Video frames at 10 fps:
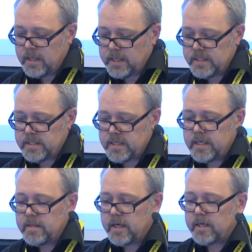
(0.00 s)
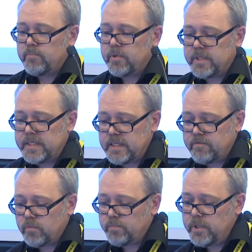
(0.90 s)
I can see that I can put the
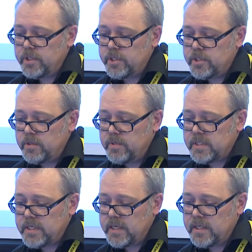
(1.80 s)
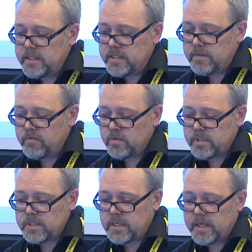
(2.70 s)
default purchase units in, the default
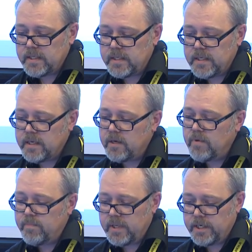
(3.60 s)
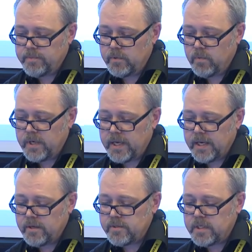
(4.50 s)
site, the replenishment
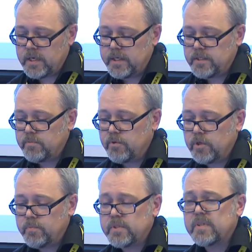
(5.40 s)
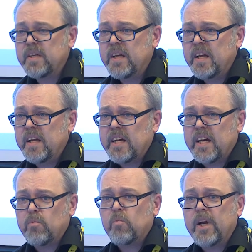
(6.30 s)
warehouse, the item groups,
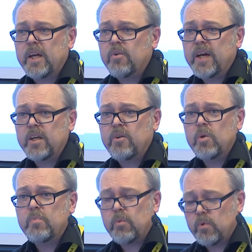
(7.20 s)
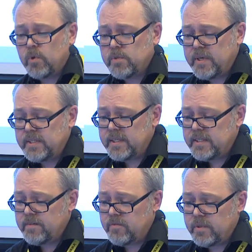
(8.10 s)
and when I create a group, it will automatically
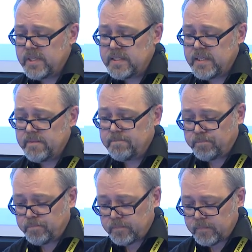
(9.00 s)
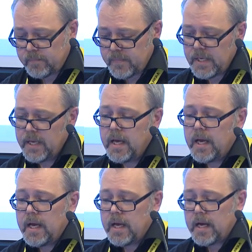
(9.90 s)
default these in.
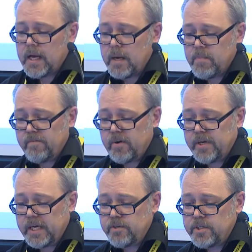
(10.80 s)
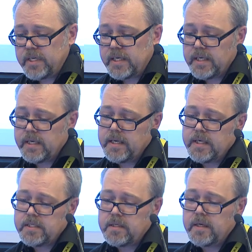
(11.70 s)
A very interesting
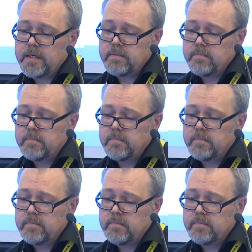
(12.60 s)
side